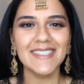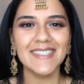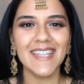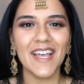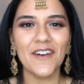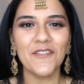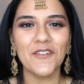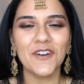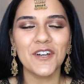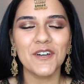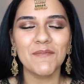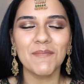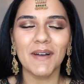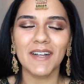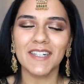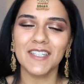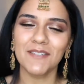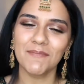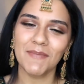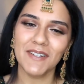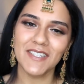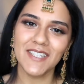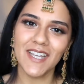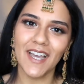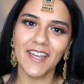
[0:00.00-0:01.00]
and welcome back to
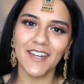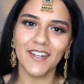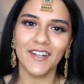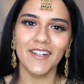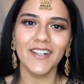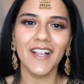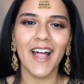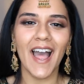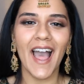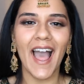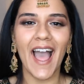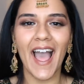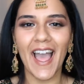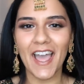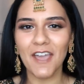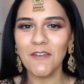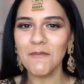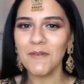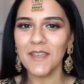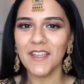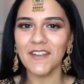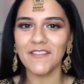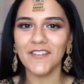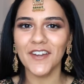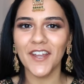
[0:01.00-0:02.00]
my channel. I'm
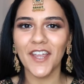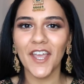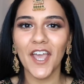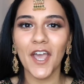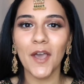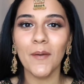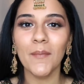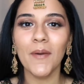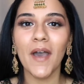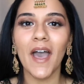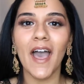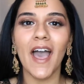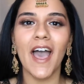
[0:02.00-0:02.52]
Irium.